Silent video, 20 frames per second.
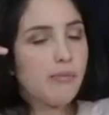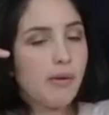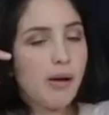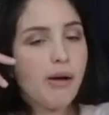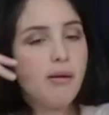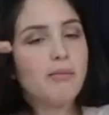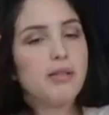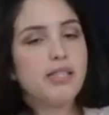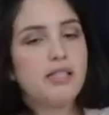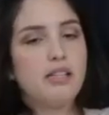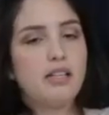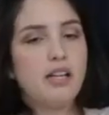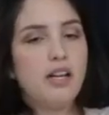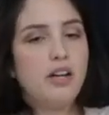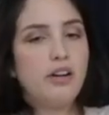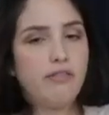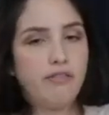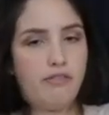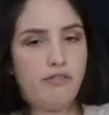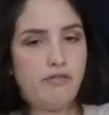mom, there are a
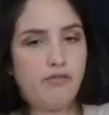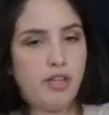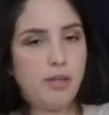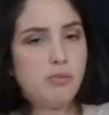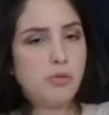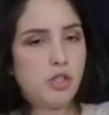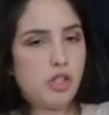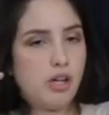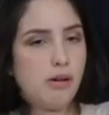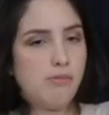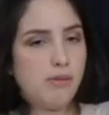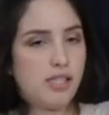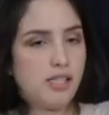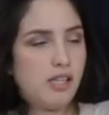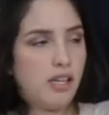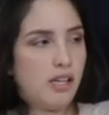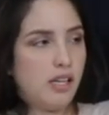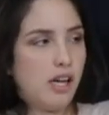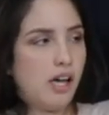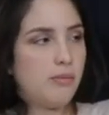lot of famous comics
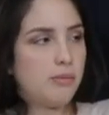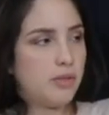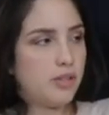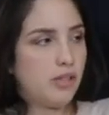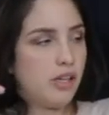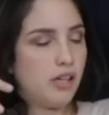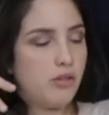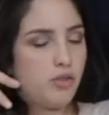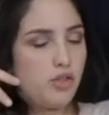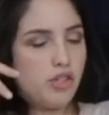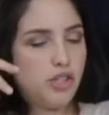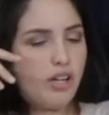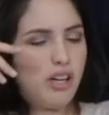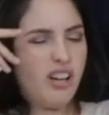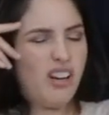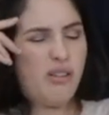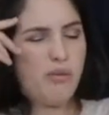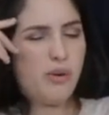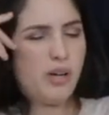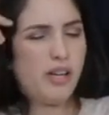getting up tonight. She's like,
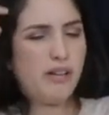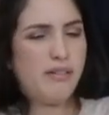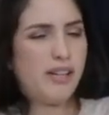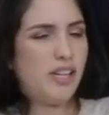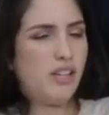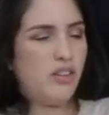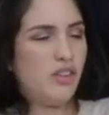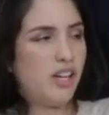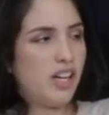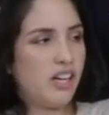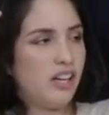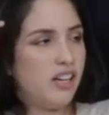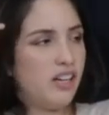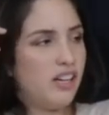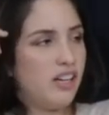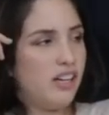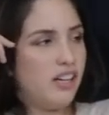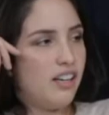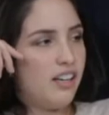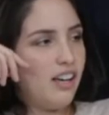oh, whatever, I don't care.
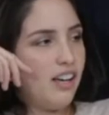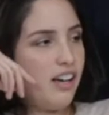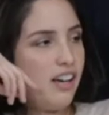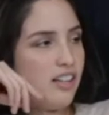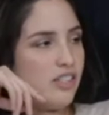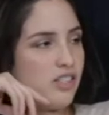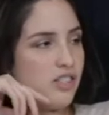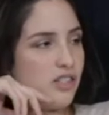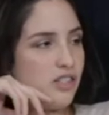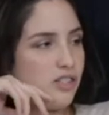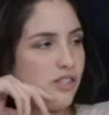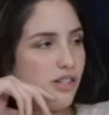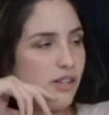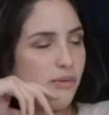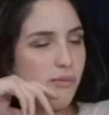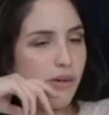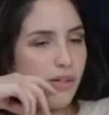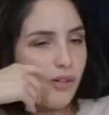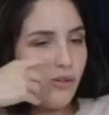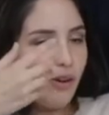I just,
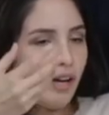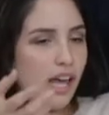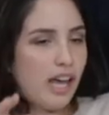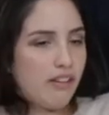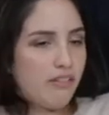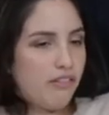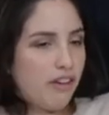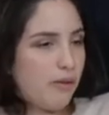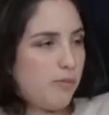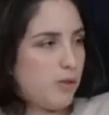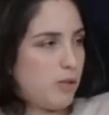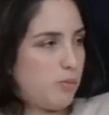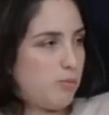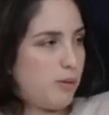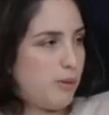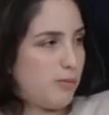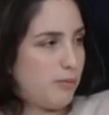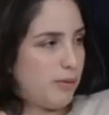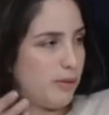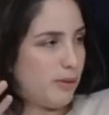but you like famous
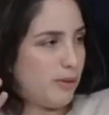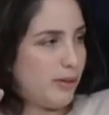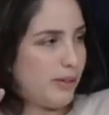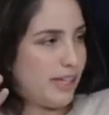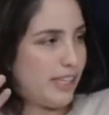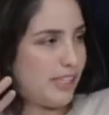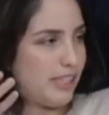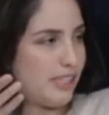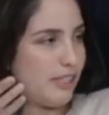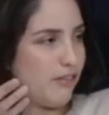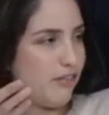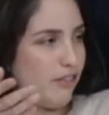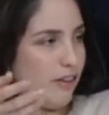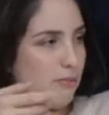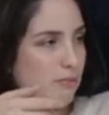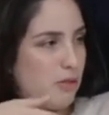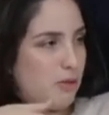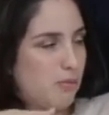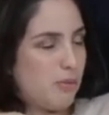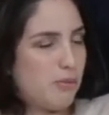people. You can see
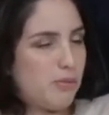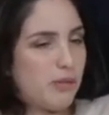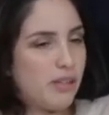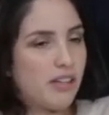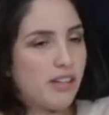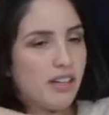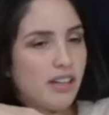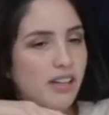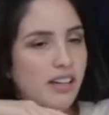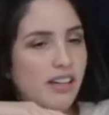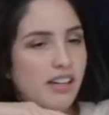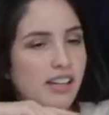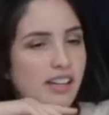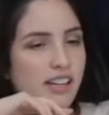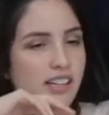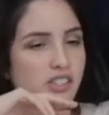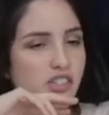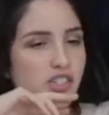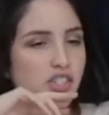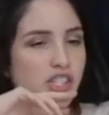famous people here.
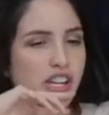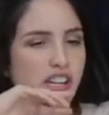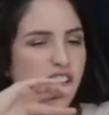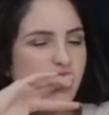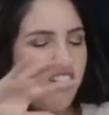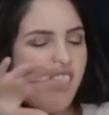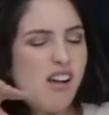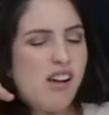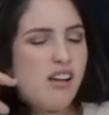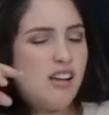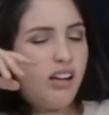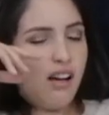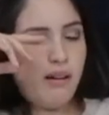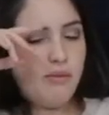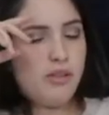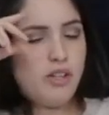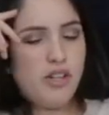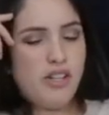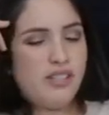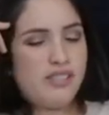She's like, no, I
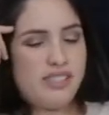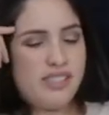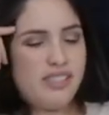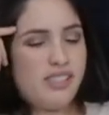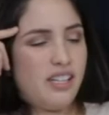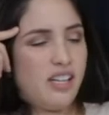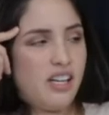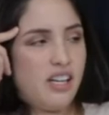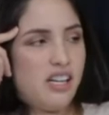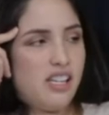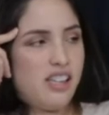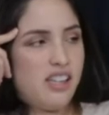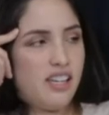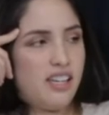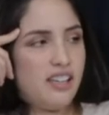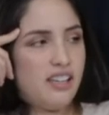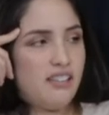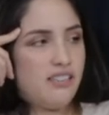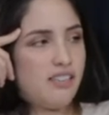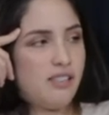don't understand
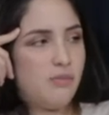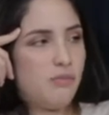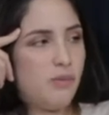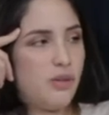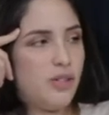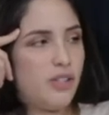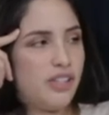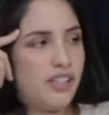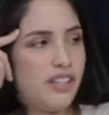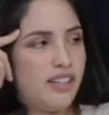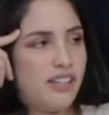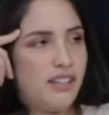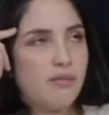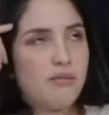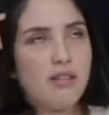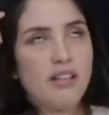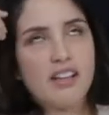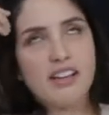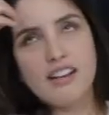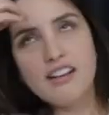anything. This is boring.
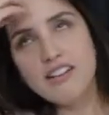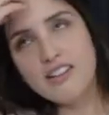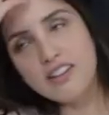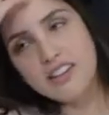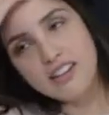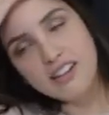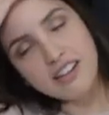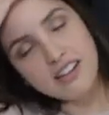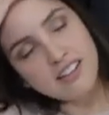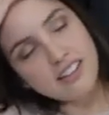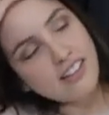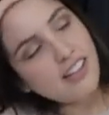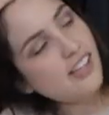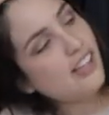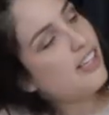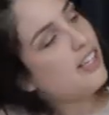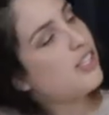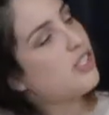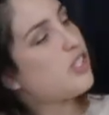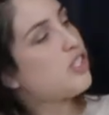I'm like, oh god.
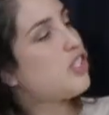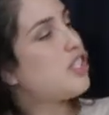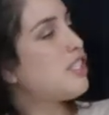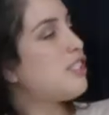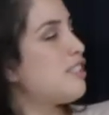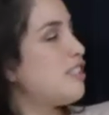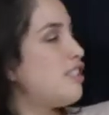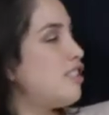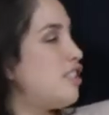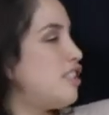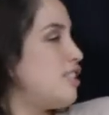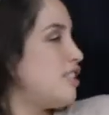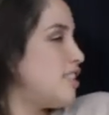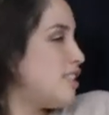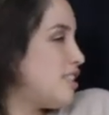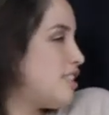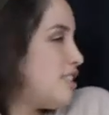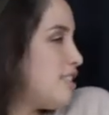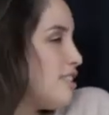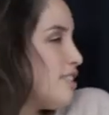So just, she
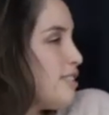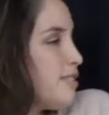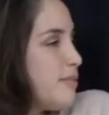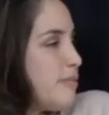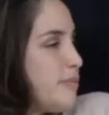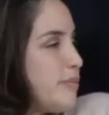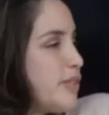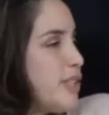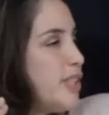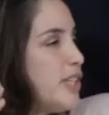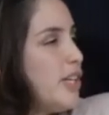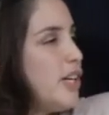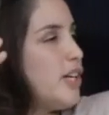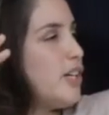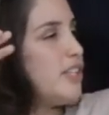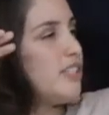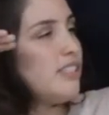just, you know,